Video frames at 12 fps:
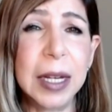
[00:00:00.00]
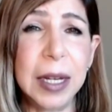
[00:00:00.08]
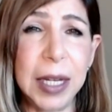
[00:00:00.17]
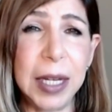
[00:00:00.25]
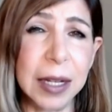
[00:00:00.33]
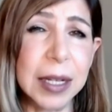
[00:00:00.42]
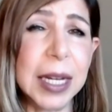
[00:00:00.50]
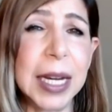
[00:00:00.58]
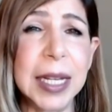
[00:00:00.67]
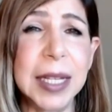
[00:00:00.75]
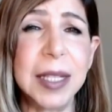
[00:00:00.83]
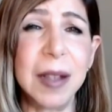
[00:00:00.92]
young
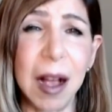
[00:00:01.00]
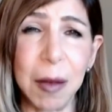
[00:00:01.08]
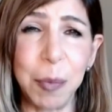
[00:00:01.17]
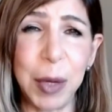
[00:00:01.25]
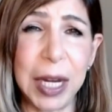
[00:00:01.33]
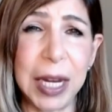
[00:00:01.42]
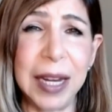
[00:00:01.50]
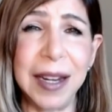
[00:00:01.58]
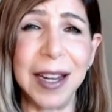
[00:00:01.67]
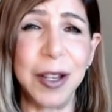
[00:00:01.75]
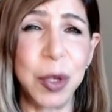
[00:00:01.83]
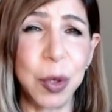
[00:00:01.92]
kids not being
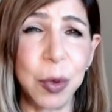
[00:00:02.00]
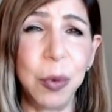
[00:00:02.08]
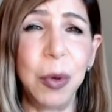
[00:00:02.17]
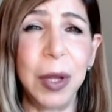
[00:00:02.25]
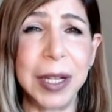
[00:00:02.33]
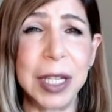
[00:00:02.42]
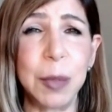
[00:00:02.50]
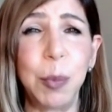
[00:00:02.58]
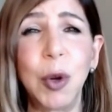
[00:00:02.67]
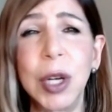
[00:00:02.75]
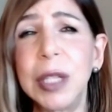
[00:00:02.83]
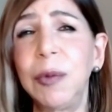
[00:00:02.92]
in school and
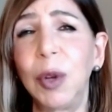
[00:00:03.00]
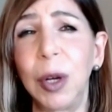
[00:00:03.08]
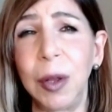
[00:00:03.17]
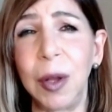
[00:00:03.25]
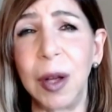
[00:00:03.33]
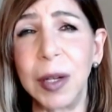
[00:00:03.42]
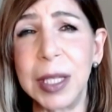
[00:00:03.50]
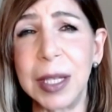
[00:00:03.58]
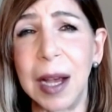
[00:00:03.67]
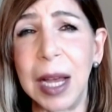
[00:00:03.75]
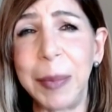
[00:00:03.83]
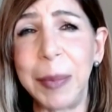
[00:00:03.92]
sports for a long
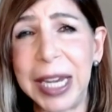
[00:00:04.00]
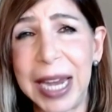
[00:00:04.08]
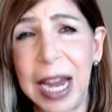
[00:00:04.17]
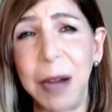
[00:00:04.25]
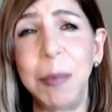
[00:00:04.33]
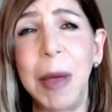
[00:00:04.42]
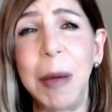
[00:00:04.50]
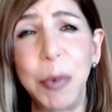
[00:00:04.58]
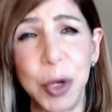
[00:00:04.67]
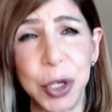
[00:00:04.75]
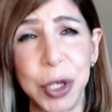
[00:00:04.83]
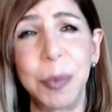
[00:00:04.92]
time and gang
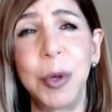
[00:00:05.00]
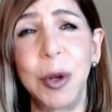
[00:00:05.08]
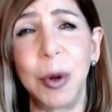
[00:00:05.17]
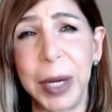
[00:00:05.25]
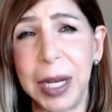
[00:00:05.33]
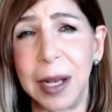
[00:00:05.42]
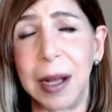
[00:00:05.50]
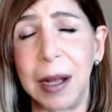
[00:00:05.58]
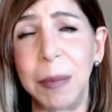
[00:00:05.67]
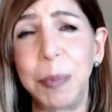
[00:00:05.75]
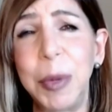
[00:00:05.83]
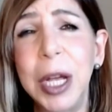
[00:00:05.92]
membership going
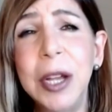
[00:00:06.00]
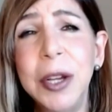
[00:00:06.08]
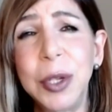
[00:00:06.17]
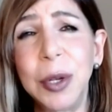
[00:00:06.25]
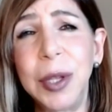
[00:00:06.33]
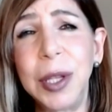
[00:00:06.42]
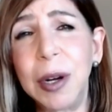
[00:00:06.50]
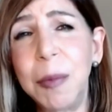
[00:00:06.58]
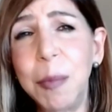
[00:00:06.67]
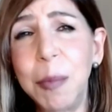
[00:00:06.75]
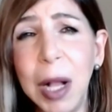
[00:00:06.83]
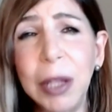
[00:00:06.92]
up. So there are
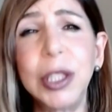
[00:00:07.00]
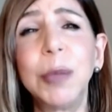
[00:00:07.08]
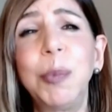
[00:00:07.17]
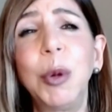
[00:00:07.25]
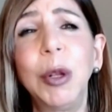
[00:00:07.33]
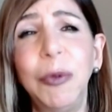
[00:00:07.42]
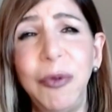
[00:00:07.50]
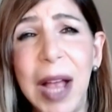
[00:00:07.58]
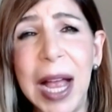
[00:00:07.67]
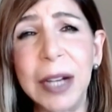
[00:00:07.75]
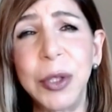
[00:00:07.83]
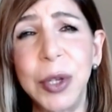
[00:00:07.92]
multiple
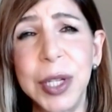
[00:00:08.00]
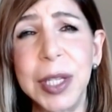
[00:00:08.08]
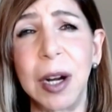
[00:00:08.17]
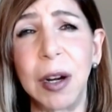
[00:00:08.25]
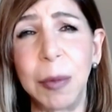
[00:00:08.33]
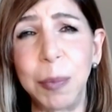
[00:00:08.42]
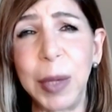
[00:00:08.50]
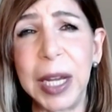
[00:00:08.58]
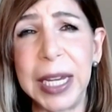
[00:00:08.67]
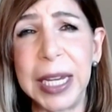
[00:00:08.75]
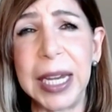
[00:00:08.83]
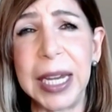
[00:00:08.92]
factors that are
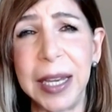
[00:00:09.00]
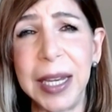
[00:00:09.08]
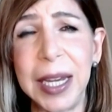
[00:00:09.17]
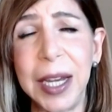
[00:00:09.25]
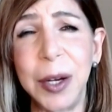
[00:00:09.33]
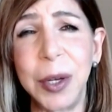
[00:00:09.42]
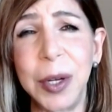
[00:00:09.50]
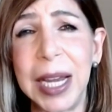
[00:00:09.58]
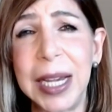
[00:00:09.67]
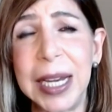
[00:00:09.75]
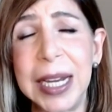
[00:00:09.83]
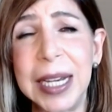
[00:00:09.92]
playing in here,
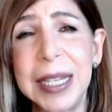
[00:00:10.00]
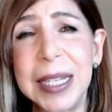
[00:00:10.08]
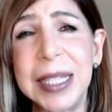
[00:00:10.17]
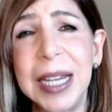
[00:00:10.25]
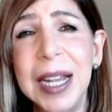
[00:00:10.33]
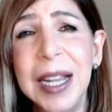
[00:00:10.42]
and it is